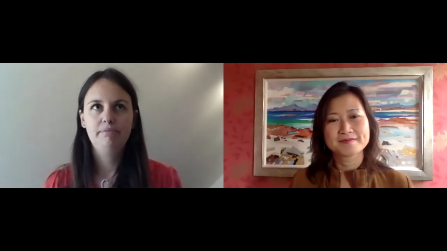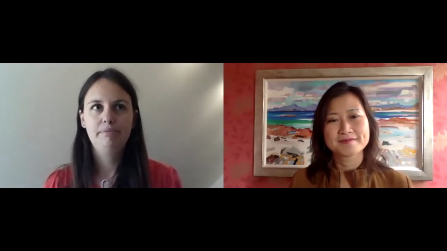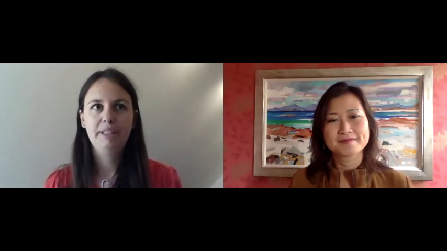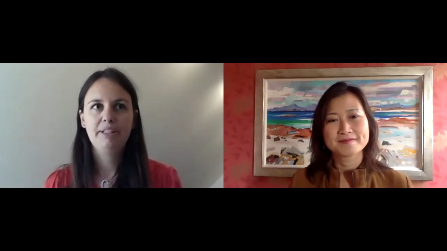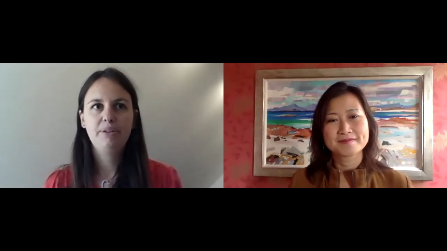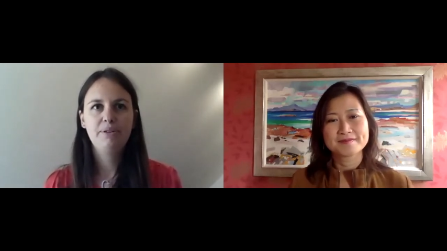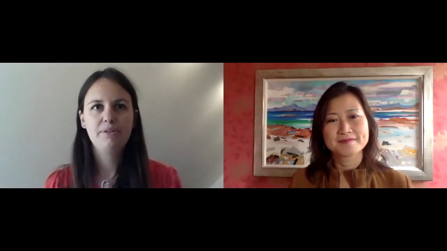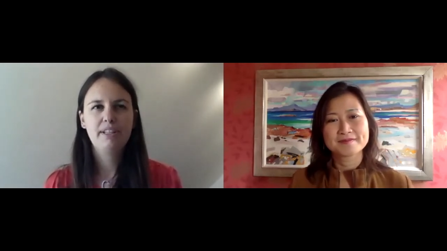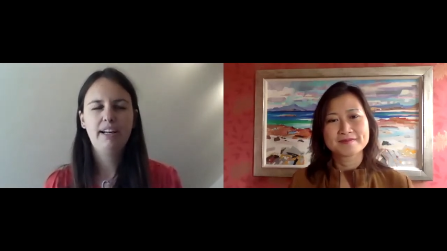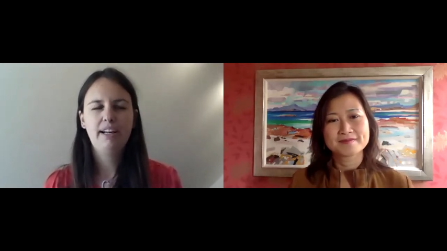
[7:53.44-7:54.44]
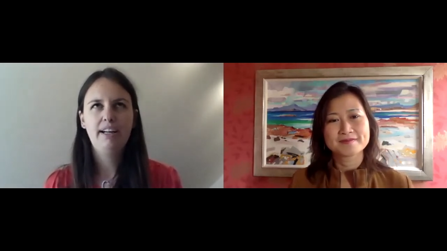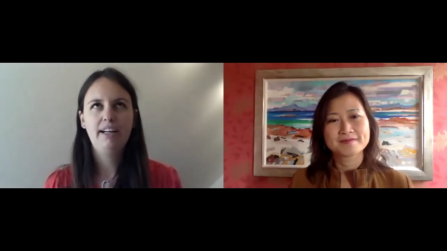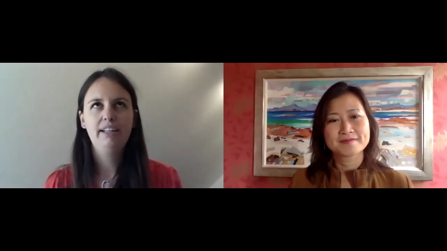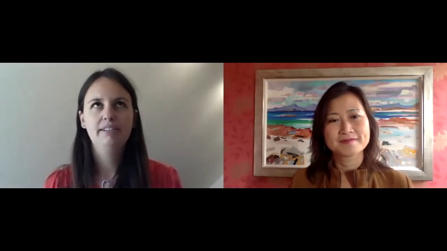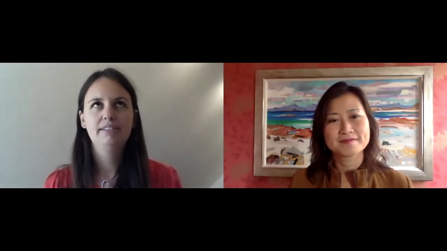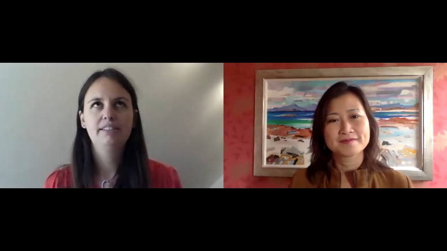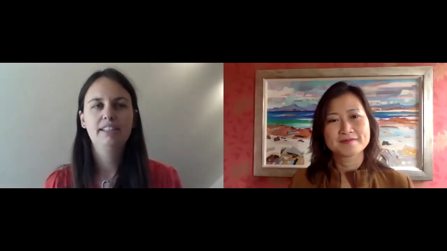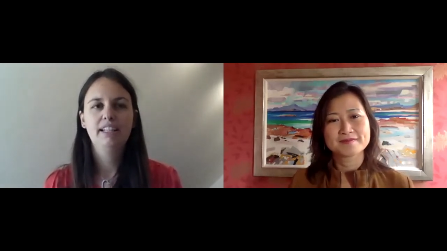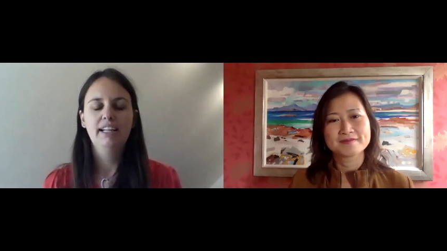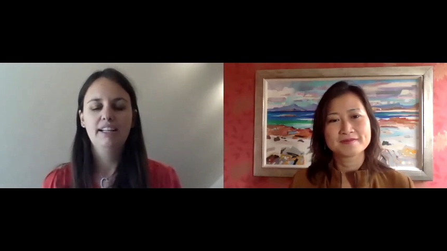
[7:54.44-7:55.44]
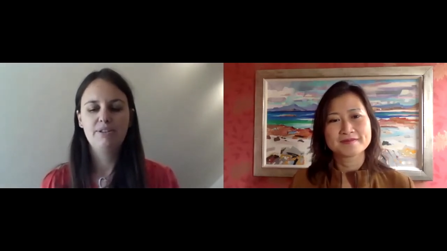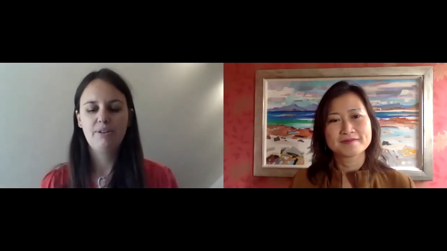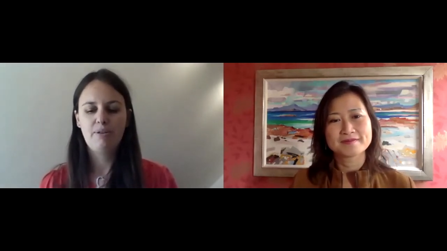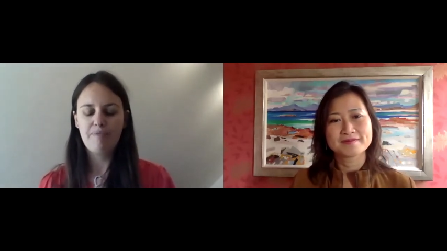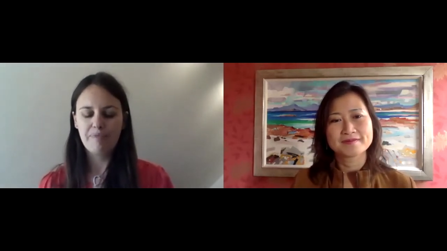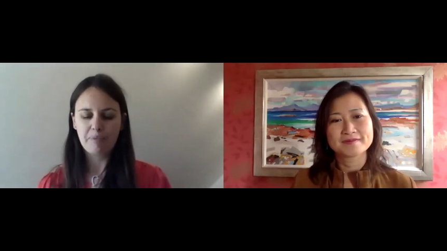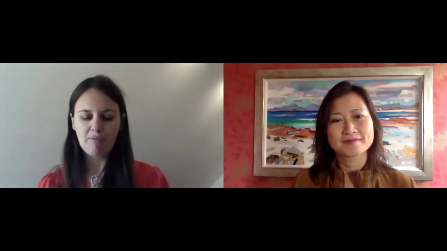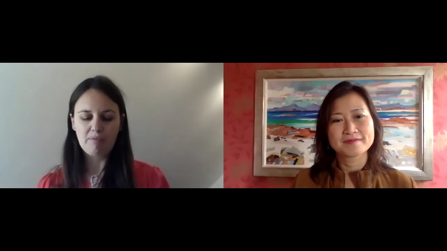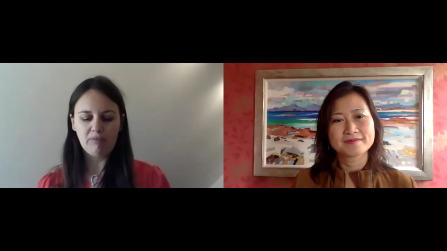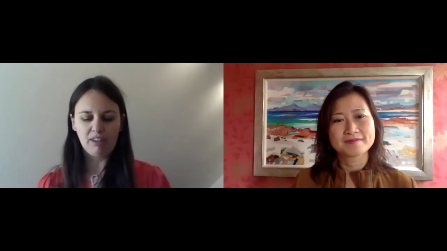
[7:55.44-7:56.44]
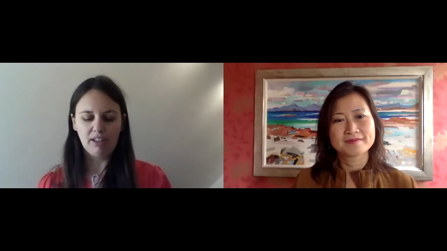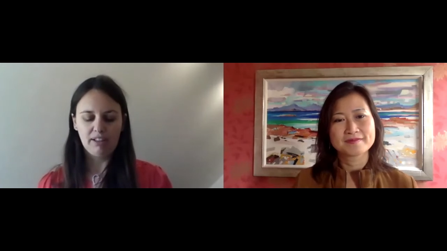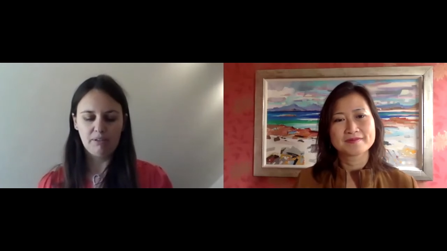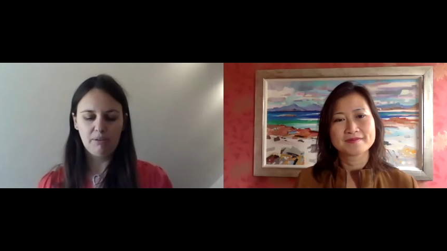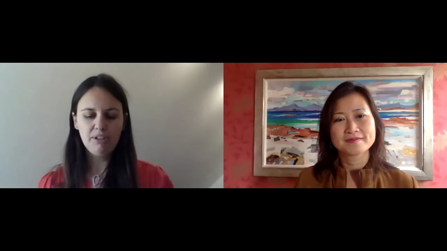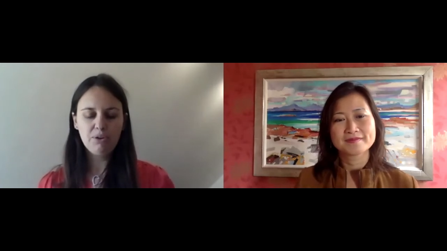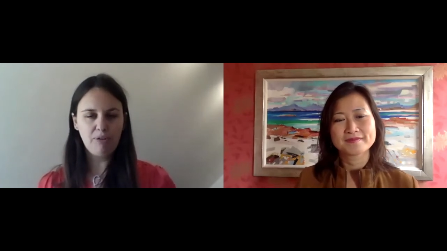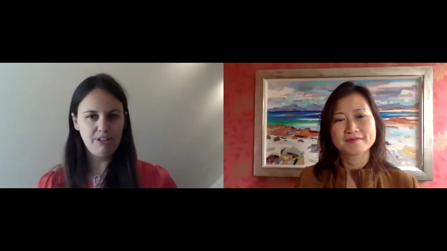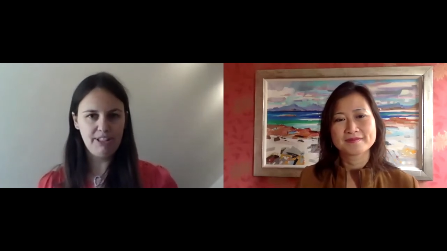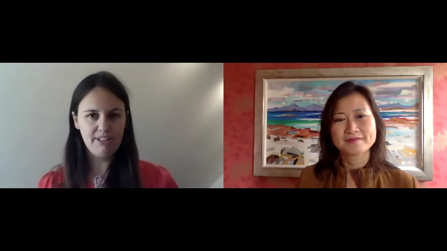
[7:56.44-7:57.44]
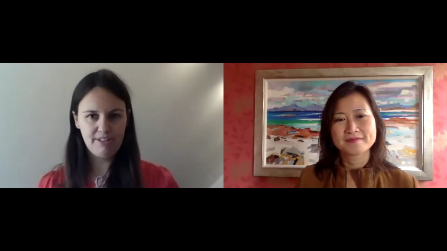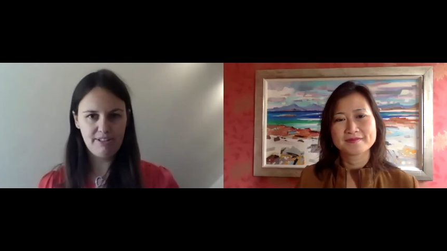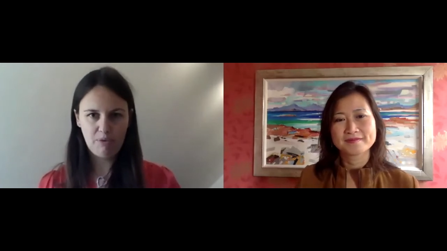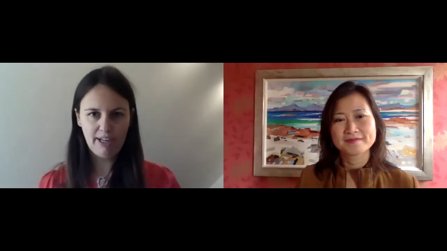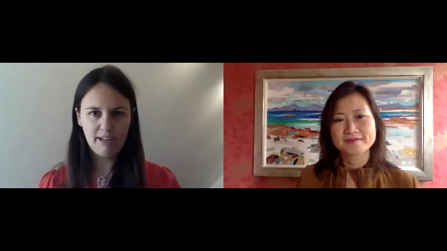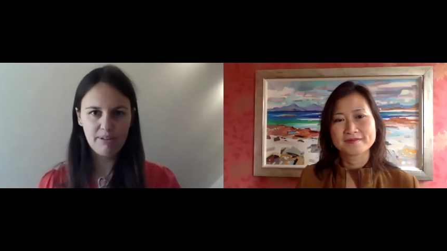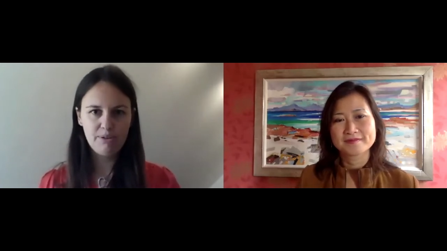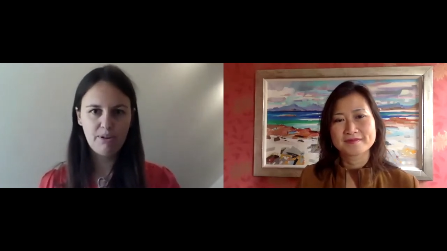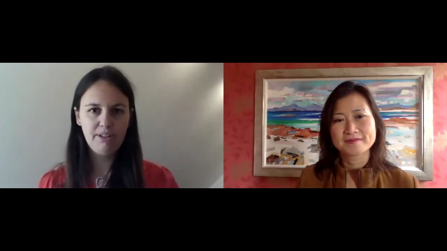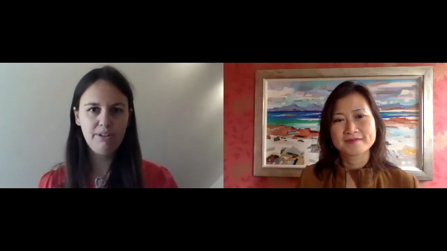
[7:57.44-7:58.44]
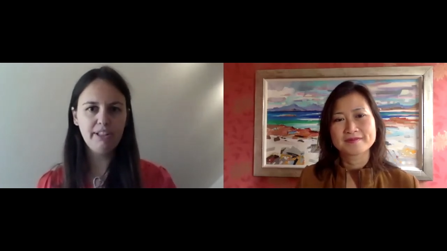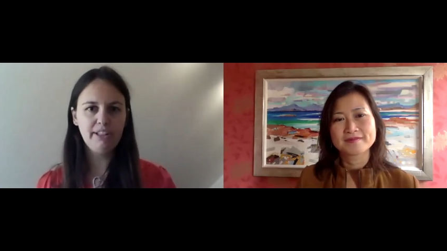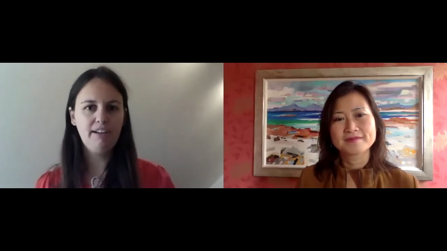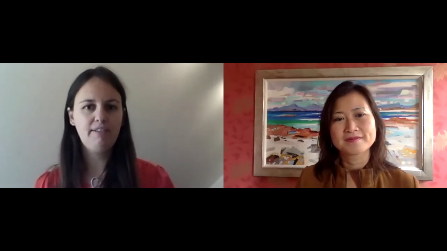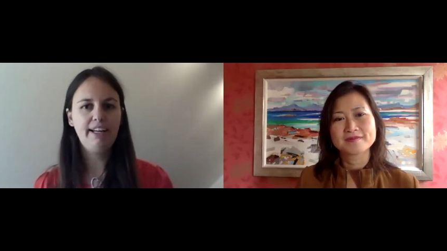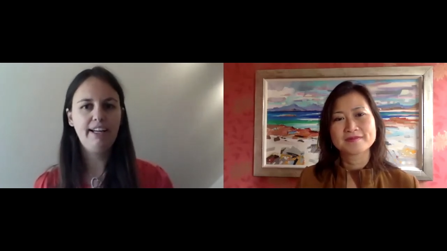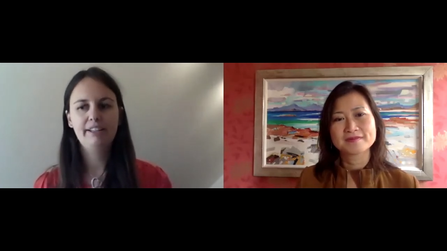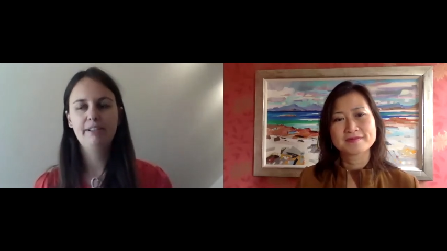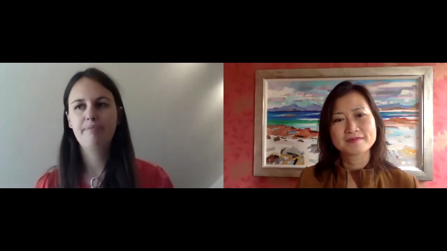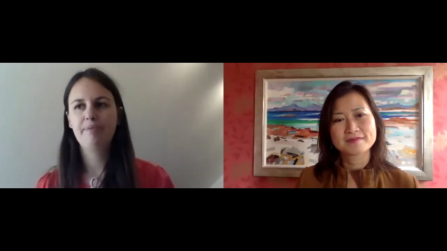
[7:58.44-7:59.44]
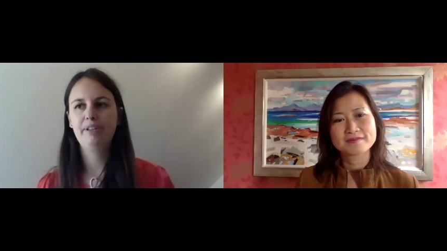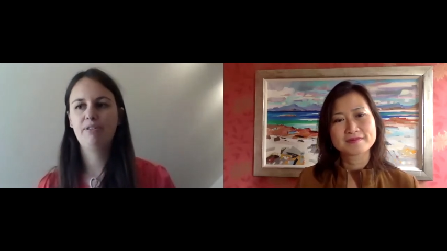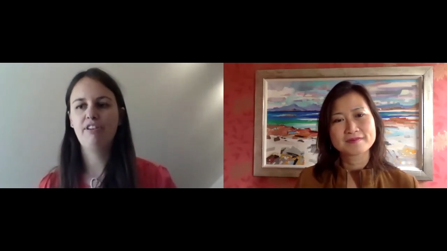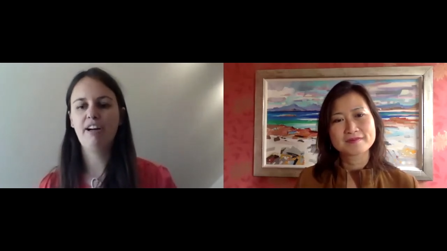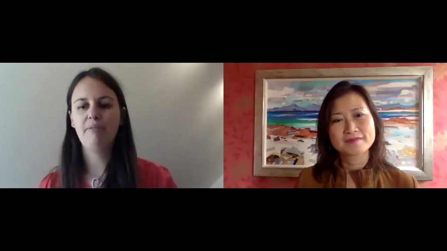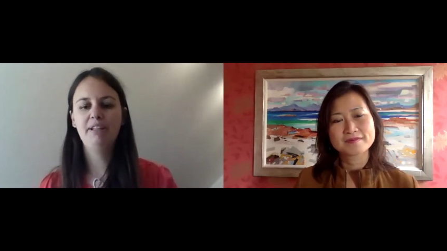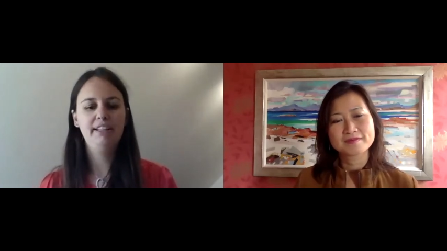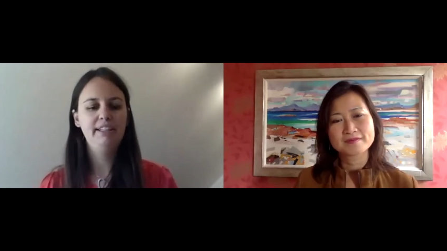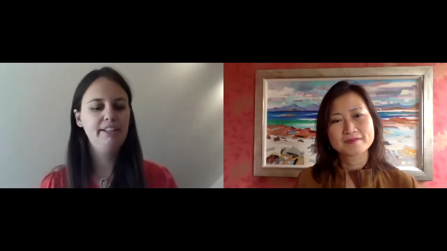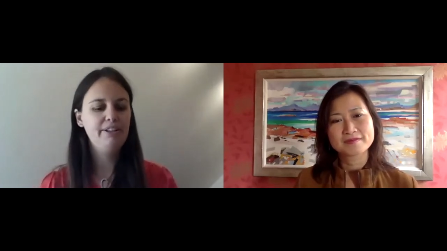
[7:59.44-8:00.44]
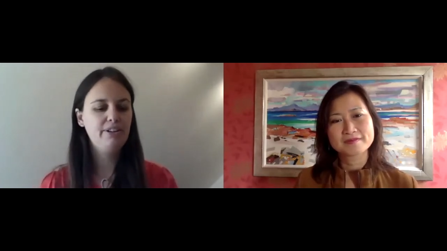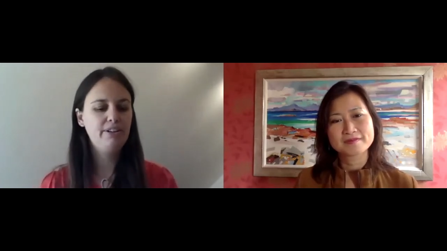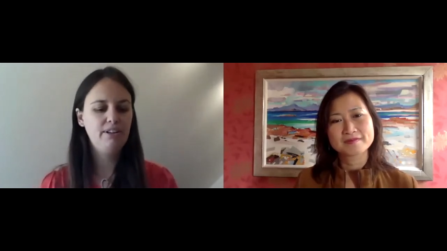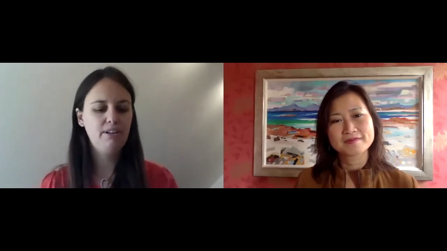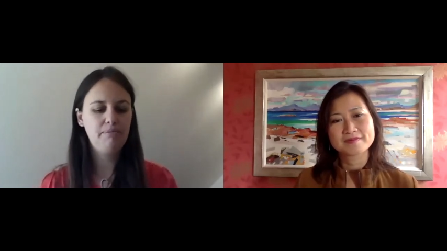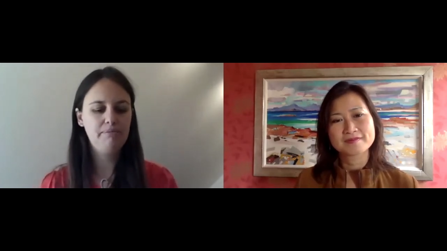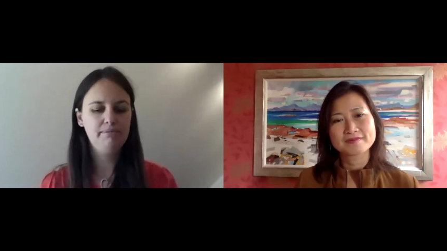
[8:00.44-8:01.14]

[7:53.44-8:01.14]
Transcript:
Speaker 1: because I, so when you're grounded somewhere, you you can have like your family, your mm,